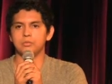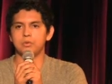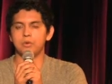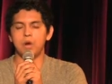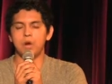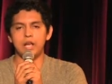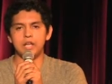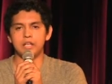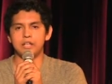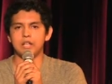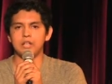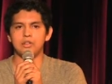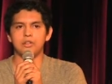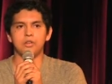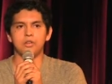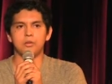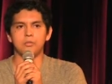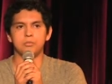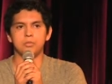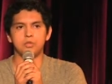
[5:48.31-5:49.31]
great
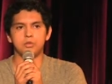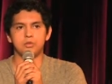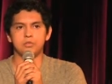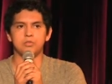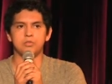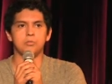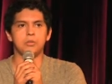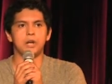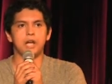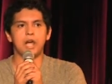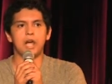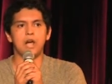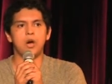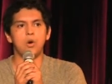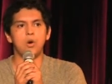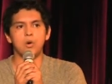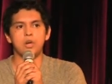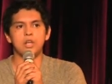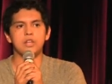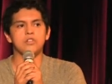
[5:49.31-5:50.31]
and they're beautiful, but I
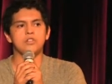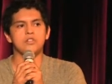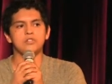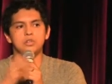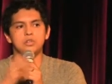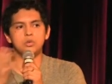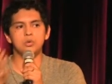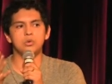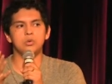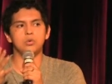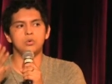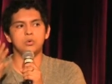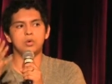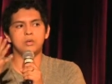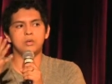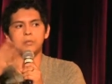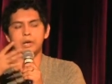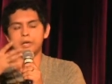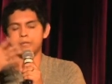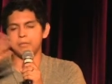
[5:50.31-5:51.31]
always knew,
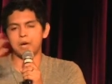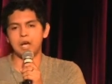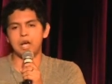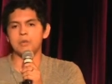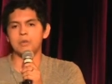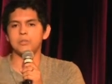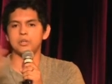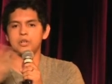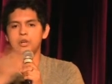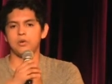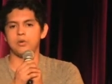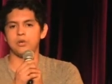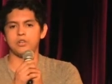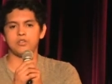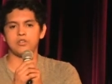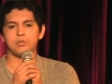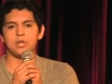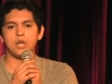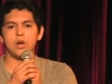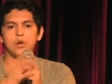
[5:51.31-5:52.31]
and my mom
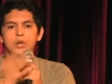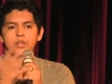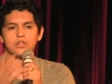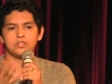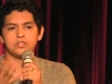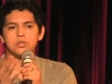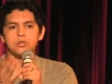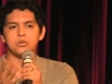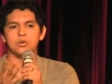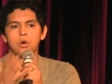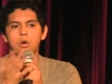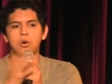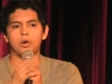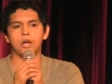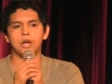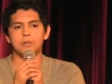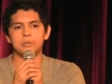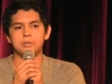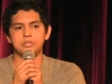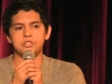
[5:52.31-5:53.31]
we always knew
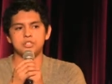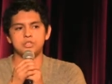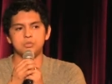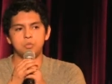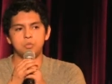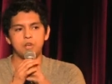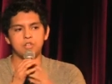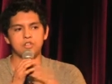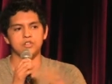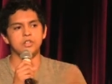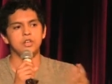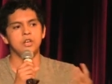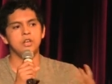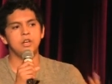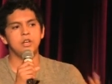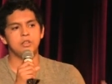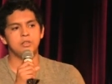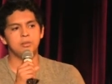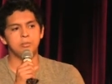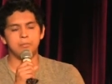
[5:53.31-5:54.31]
growing up that she wasn't
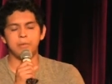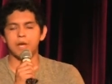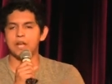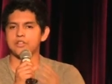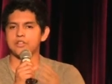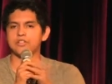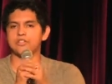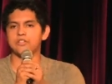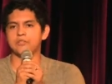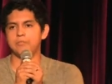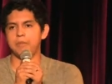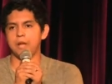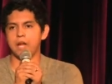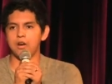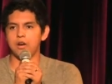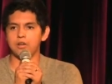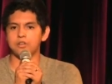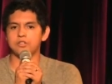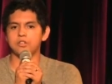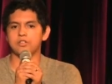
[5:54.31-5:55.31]
the best of
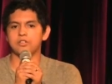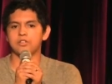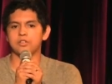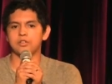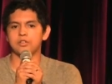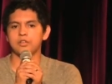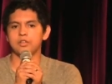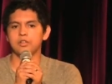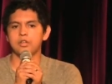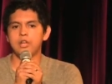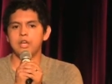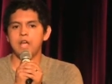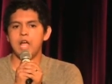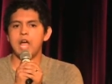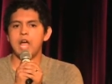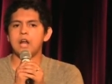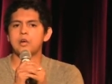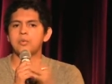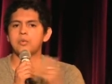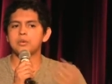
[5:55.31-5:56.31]
parents.
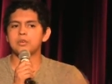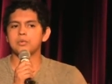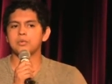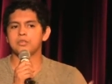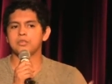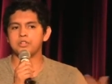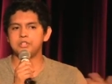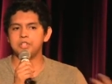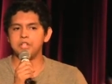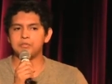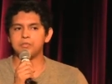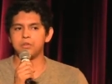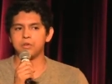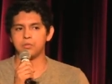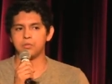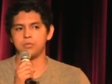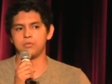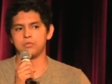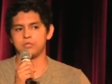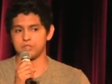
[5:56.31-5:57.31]
And I wondered what the
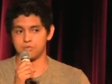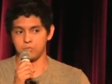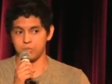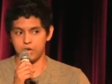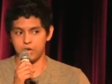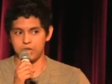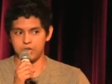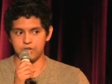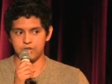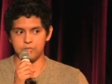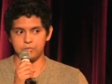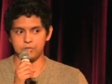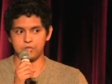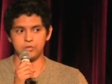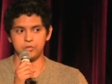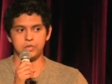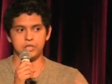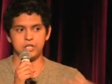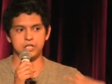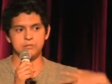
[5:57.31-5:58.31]
difference was
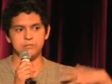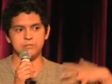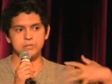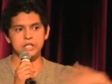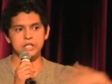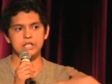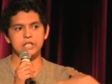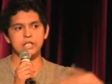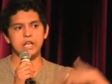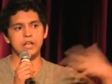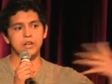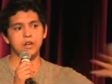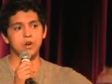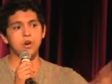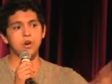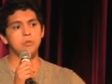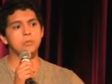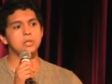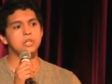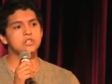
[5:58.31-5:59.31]
between me and
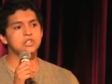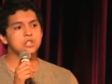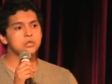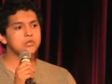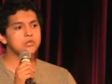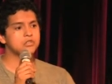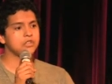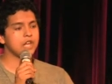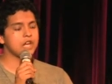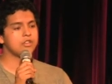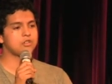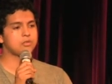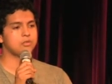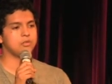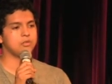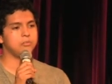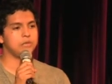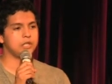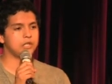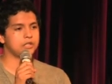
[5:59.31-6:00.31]
her, because she was nice
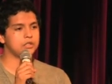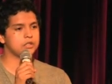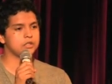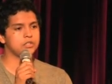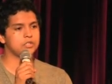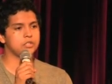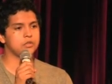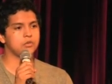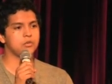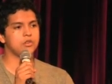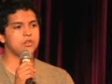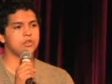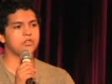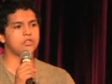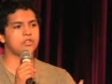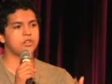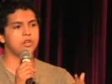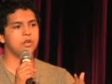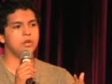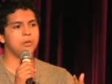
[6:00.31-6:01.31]
with me. She
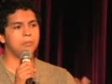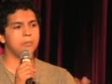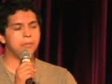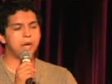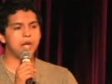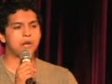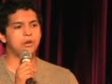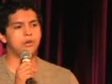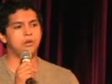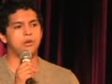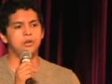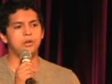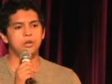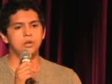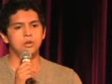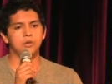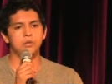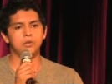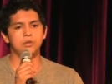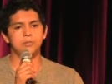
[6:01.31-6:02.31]
was better
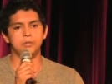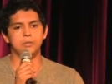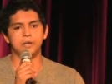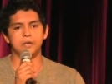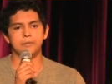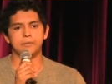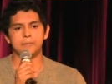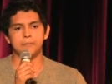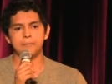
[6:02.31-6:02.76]
with me.